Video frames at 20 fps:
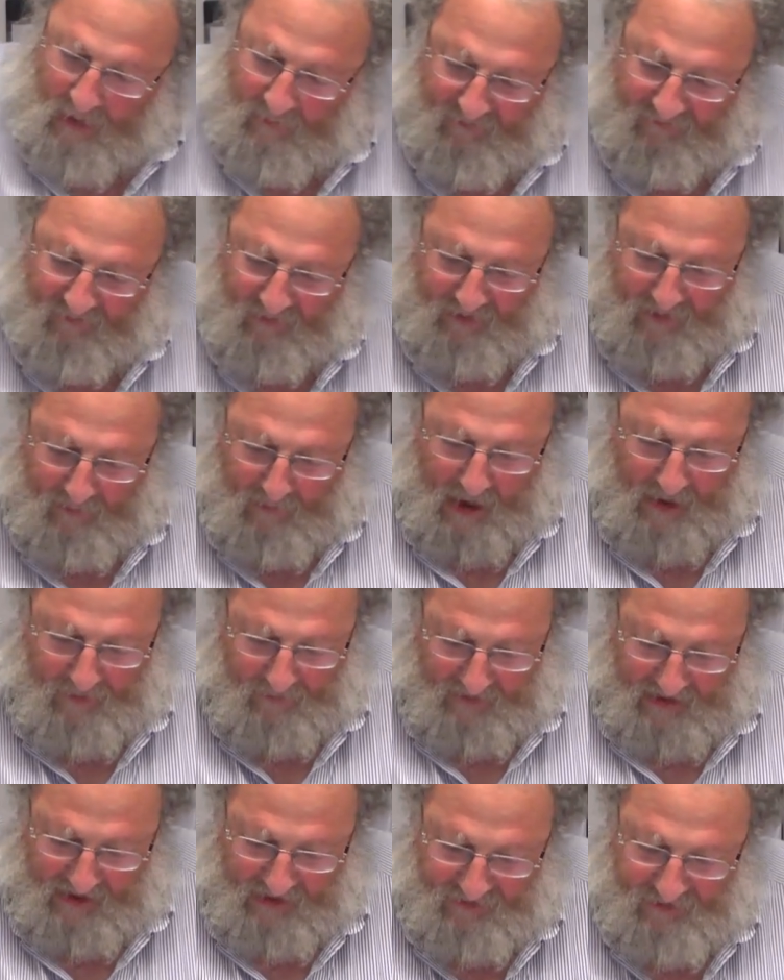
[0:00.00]
before the
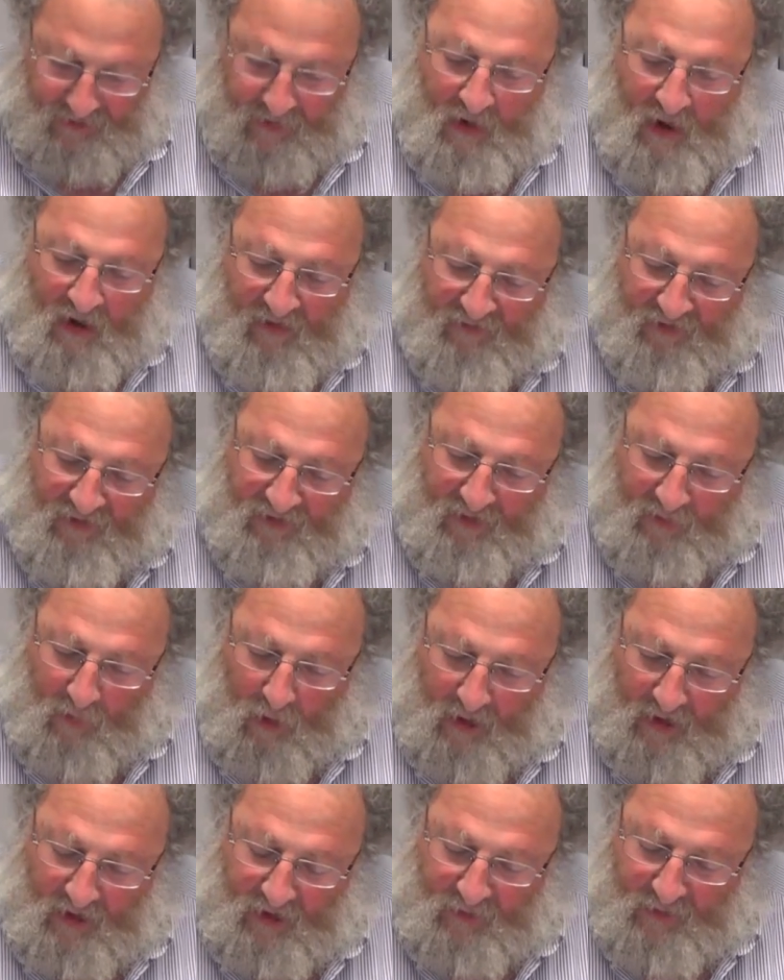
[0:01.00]
modern age.
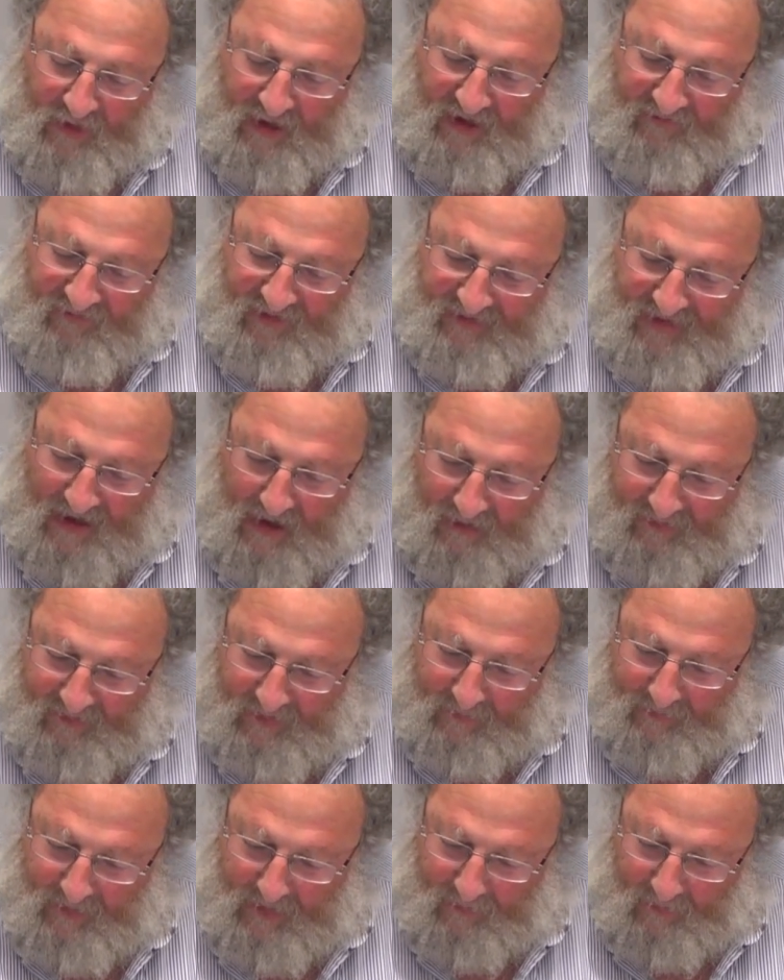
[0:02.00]
Furthermore, creative and
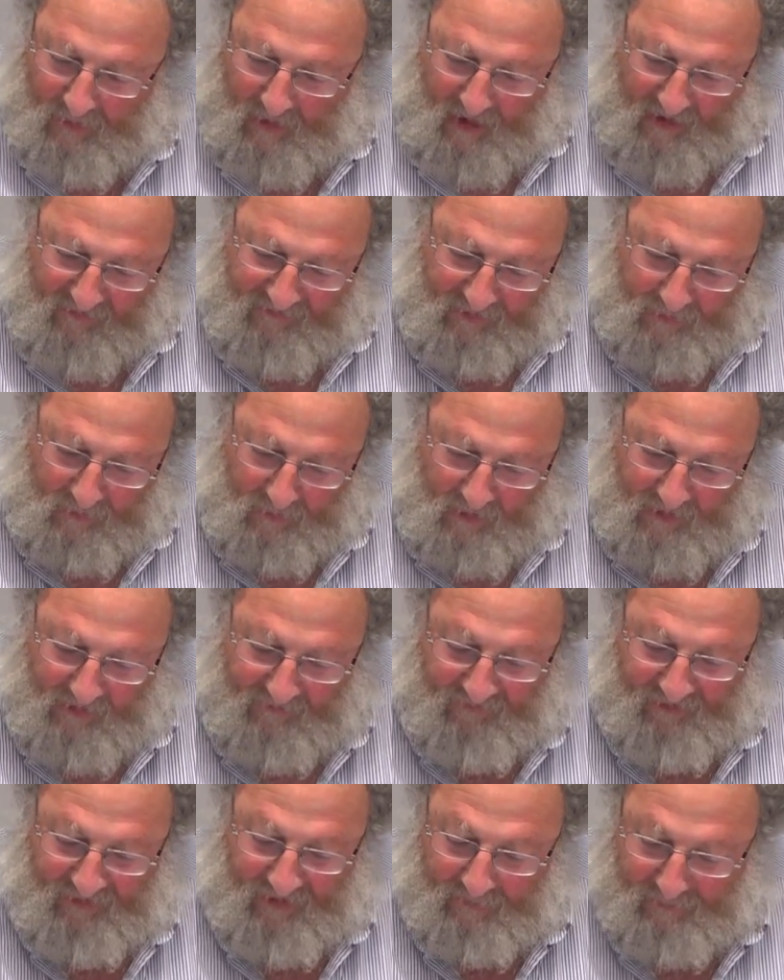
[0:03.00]
talented people often look
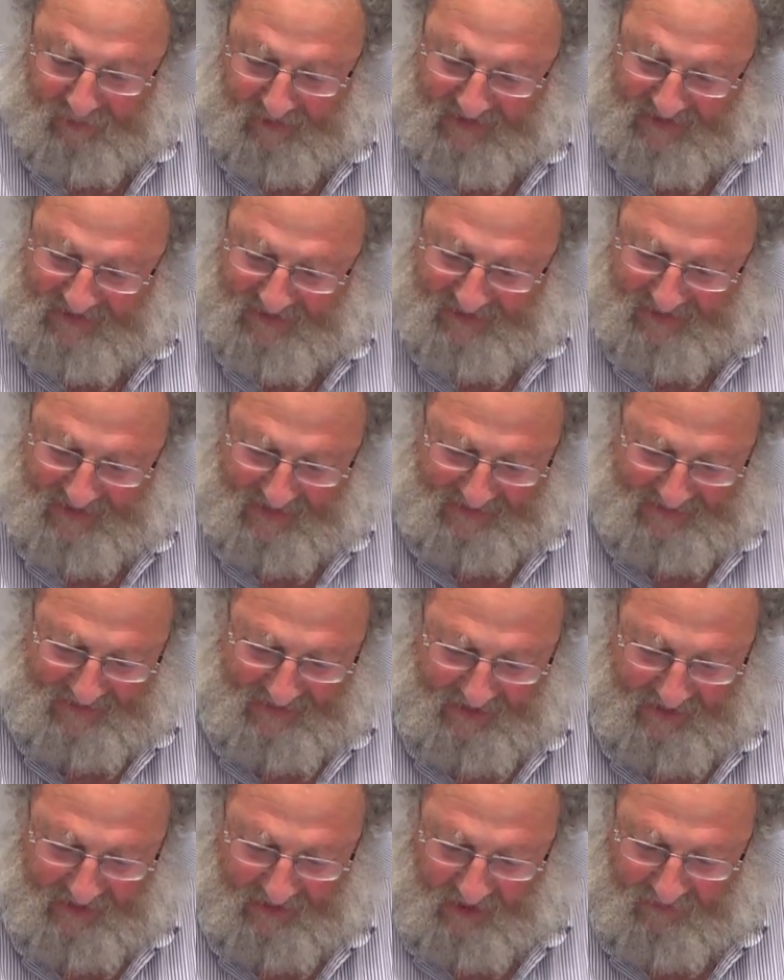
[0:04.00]
for their bliss and
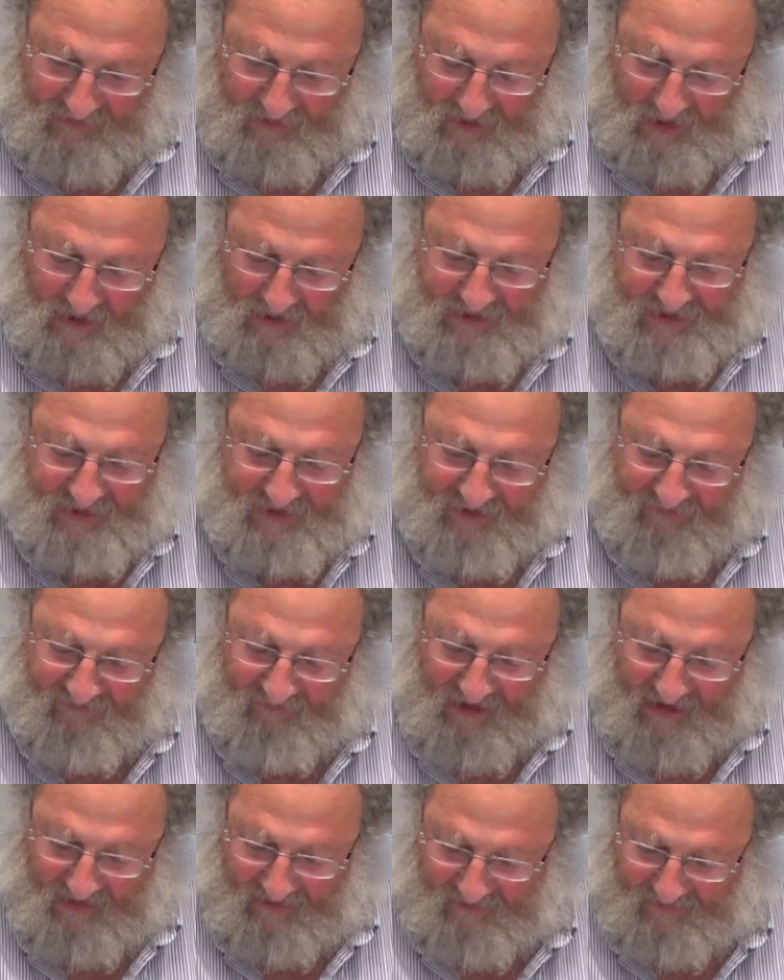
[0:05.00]
destiny in other cultures and
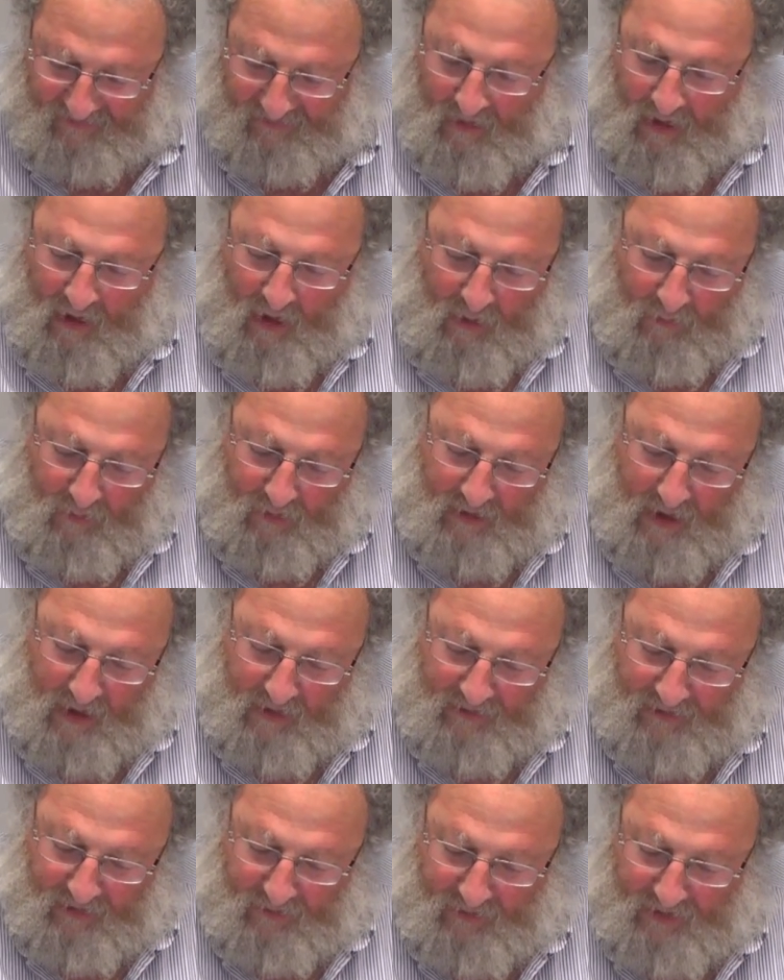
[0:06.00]
faiths.
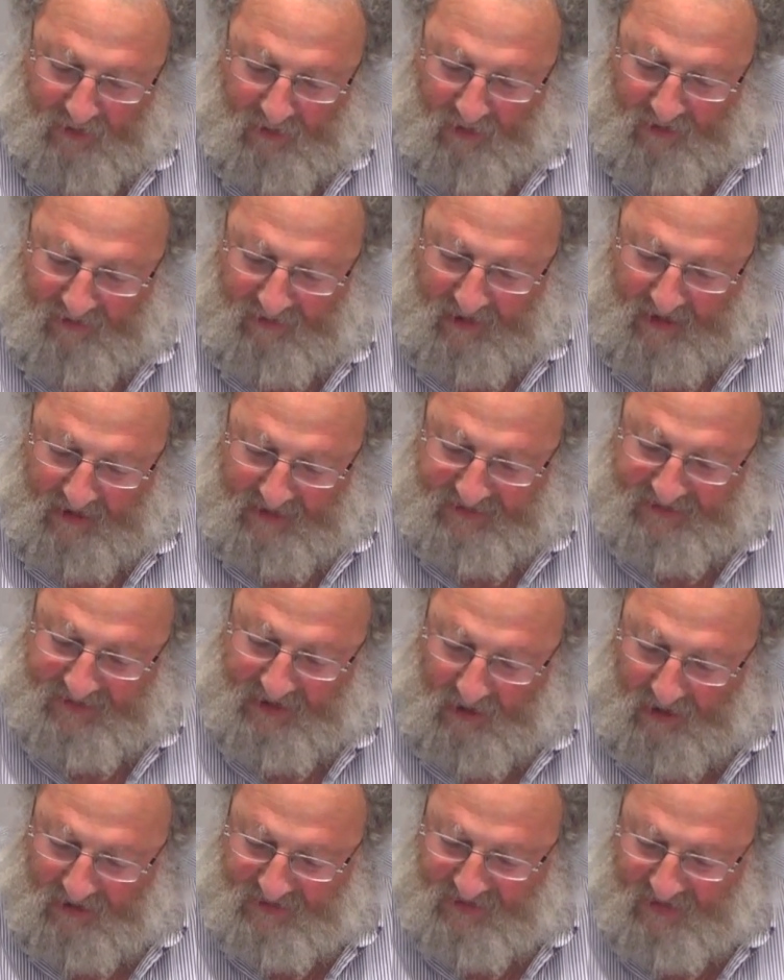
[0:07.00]
Regarding the Greek Orthodox,
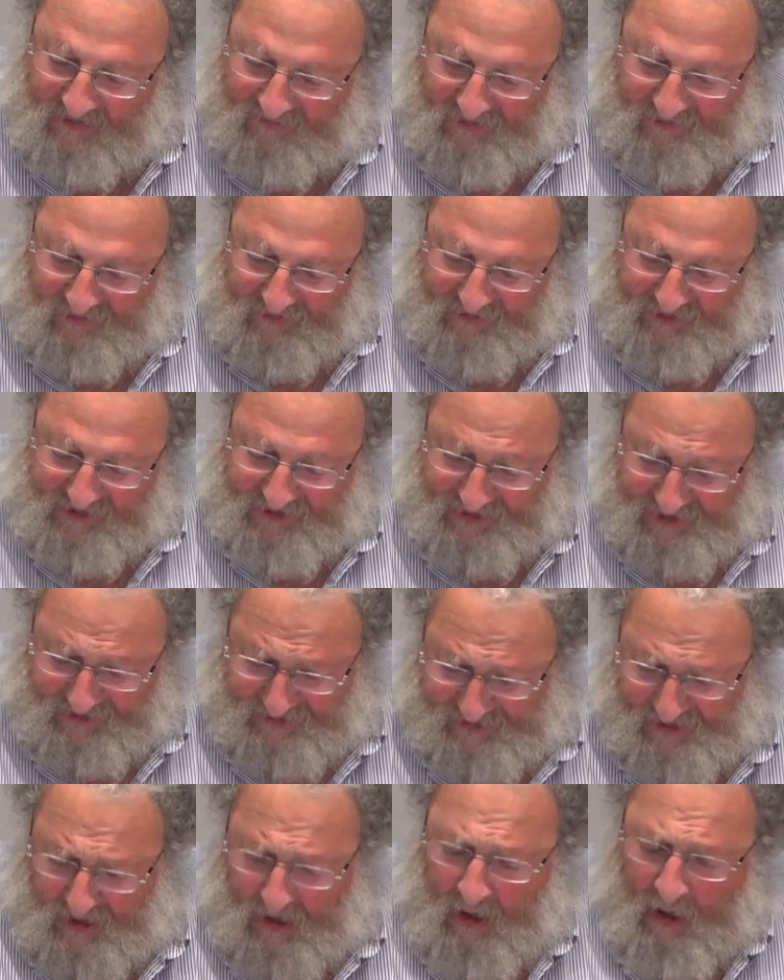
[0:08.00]
they also have their
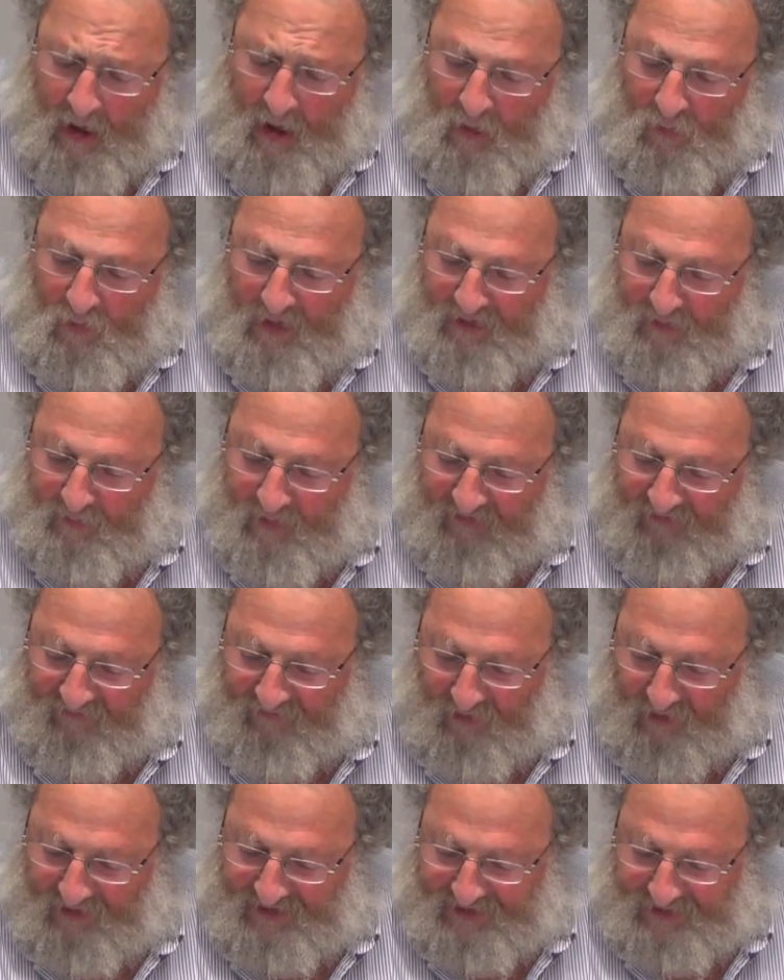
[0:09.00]
traditions, whether by
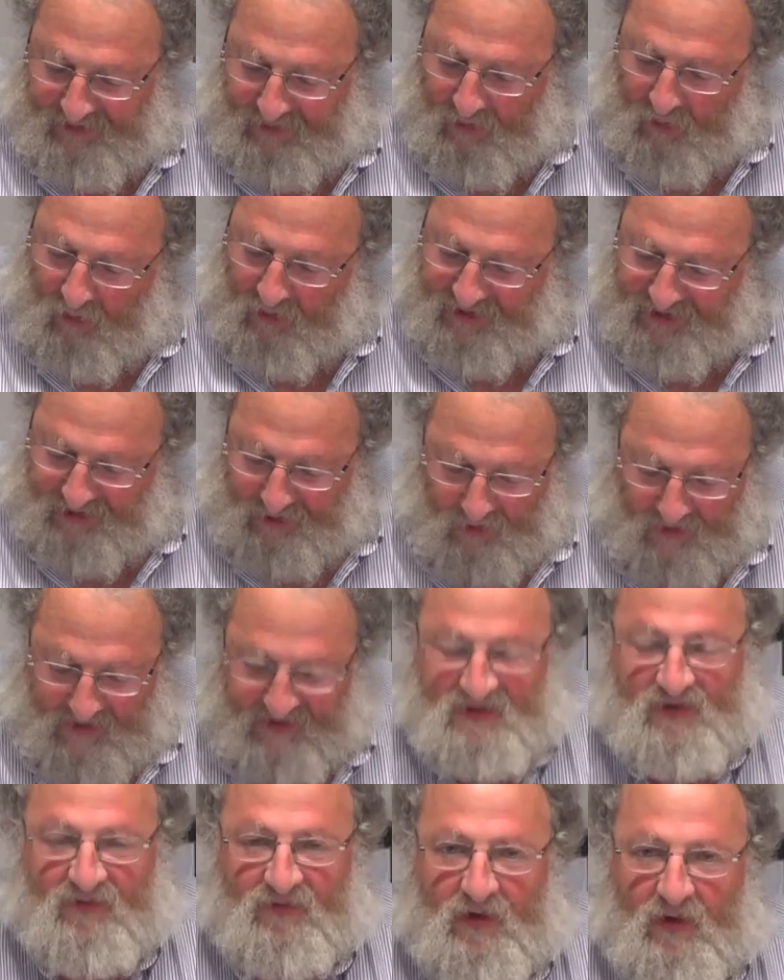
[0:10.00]
force or
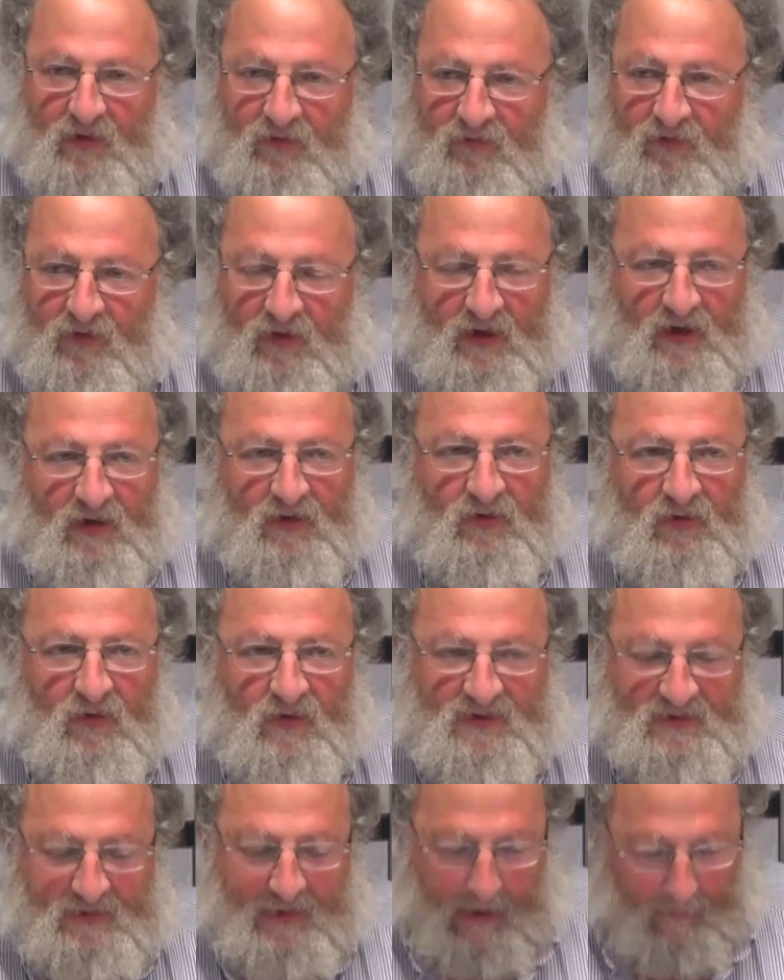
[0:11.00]
choice, of converting to
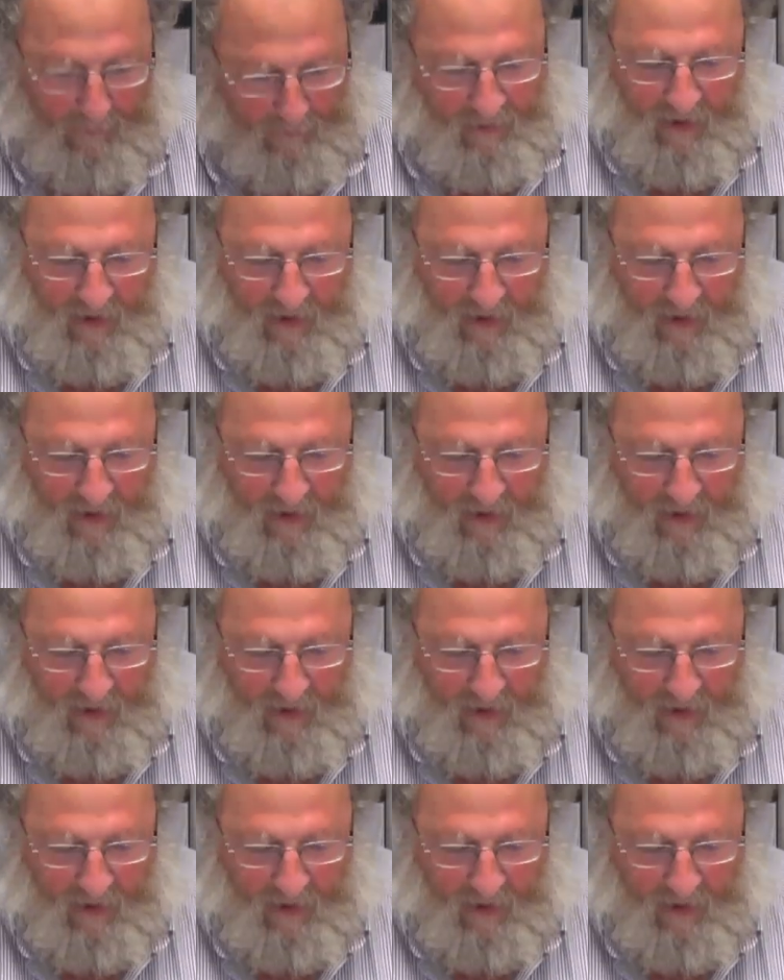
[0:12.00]
Islam.